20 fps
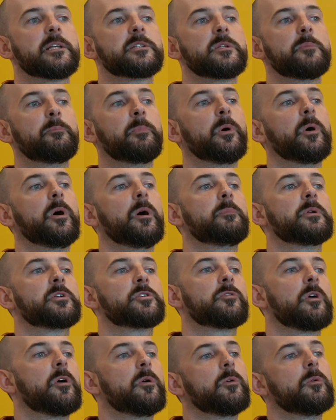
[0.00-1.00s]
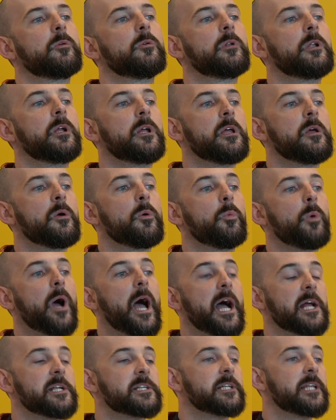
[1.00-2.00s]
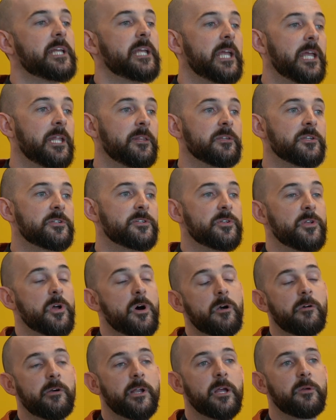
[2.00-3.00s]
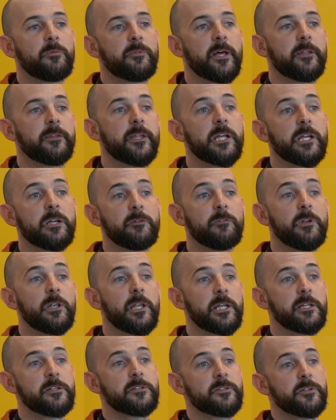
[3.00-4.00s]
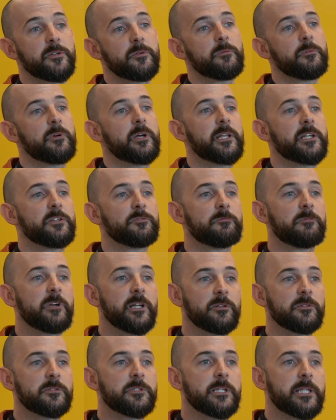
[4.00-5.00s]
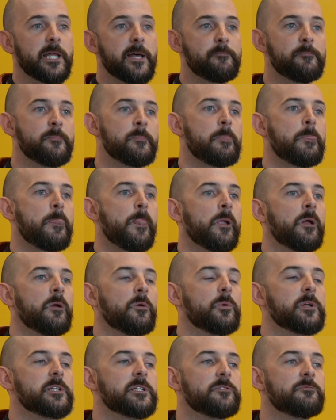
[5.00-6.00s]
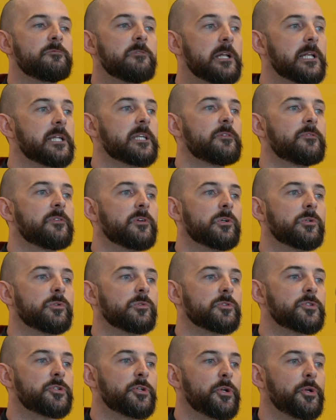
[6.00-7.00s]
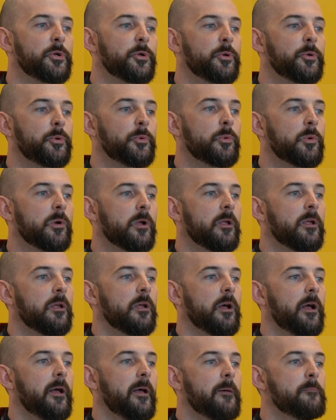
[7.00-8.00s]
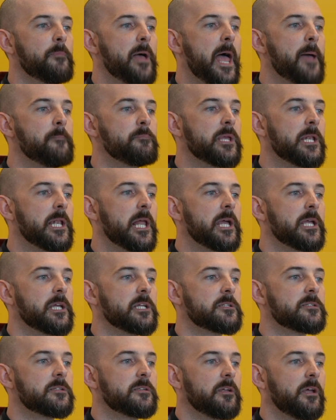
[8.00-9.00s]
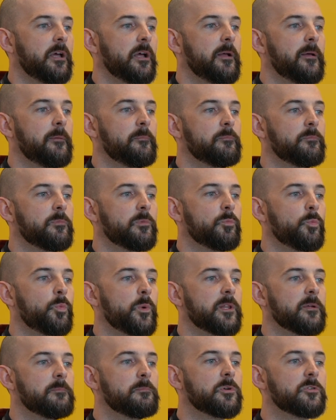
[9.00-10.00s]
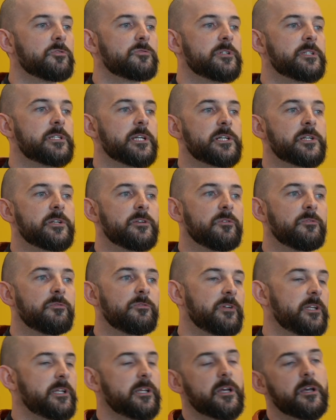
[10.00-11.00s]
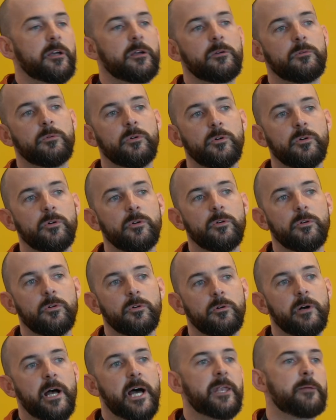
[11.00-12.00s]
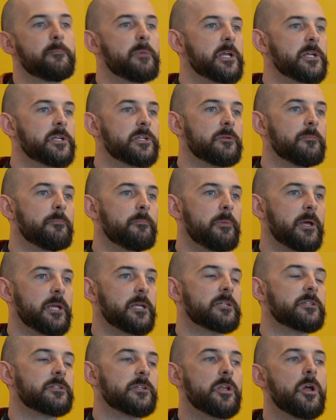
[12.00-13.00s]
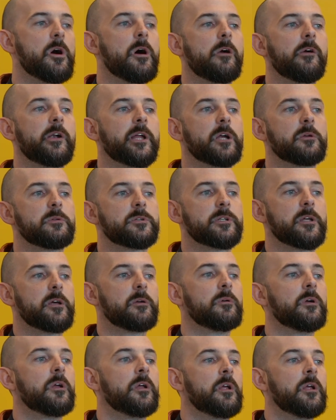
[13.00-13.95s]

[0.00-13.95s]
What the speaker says: is to put a patrol actually in the scenario that they can relate to and is real to them, which is really difficult to emulate with a more traditional video or animation-based scenario. So